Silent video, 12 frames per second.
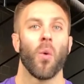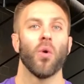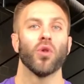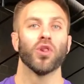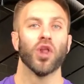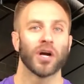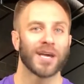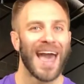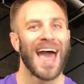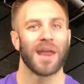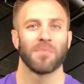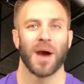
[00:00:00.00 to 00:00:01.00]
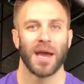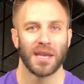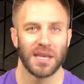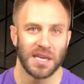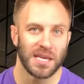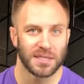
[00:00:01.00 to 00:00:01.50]
Look at my
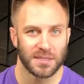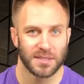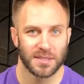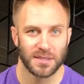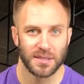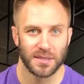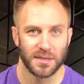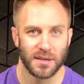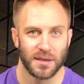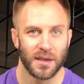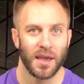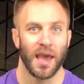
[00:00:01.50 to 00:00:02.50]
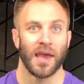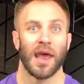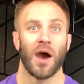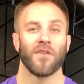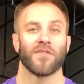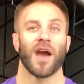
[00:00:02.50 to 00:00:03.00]
knees. And
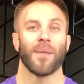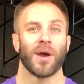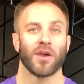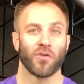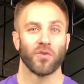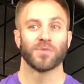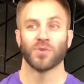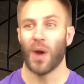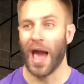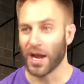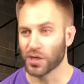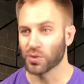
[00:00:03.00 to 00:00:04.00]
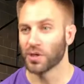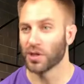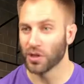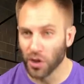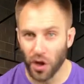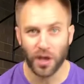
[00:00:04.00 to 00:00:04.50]
now I've got my group to actually
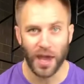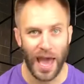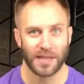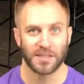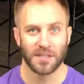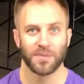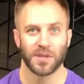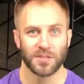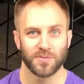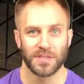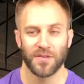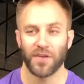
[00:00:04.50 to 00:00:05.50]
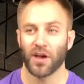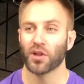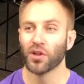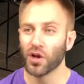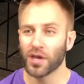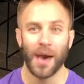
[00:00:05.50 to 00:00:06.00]
look at something specific.
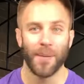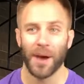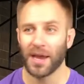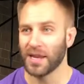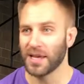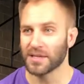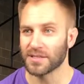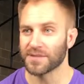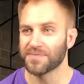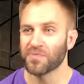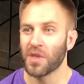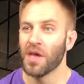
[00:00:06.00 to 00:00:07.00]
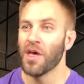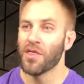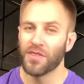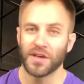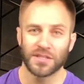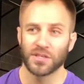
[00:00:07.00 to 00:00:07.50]
Look at my knees.
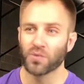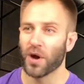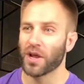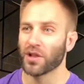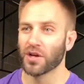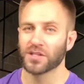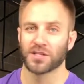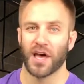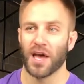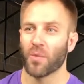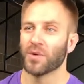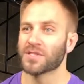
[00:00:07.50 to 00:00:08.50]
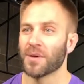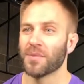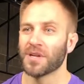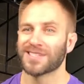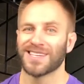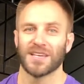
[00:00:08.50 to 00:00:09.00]
This is what it looks like when
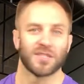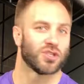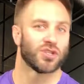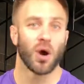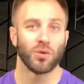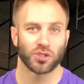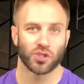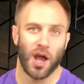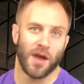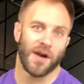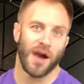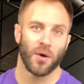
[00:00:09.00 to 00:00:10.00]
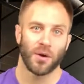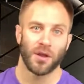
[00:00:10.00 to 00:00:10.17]
somebody's knees don't drive out.